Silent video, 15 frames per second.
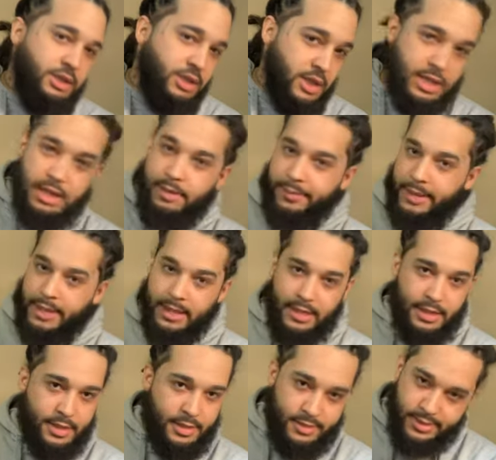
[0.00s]
shit,
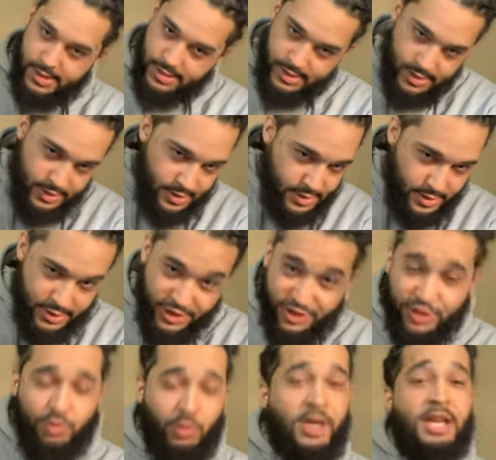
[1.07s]
man.
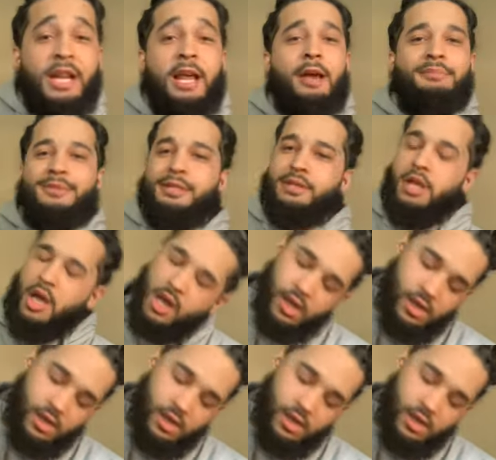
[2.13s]
Just one of them. Just.